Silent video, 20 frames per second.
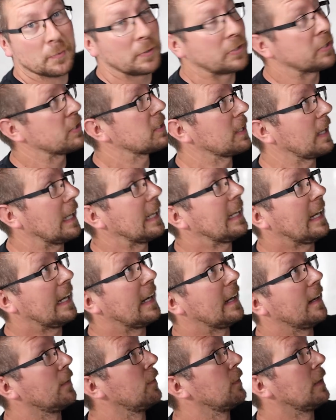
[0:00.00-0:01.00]
which is like
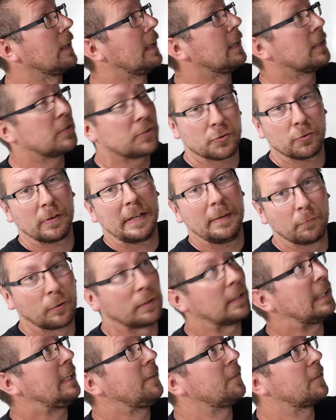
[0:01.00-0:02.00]
an extreme
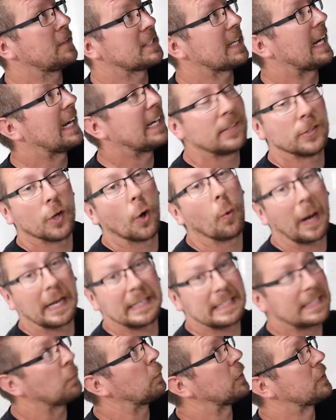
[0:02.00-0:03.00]
relief because I had no
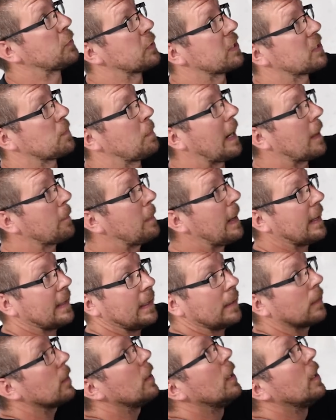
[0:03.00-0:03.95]
idea what to expect back here.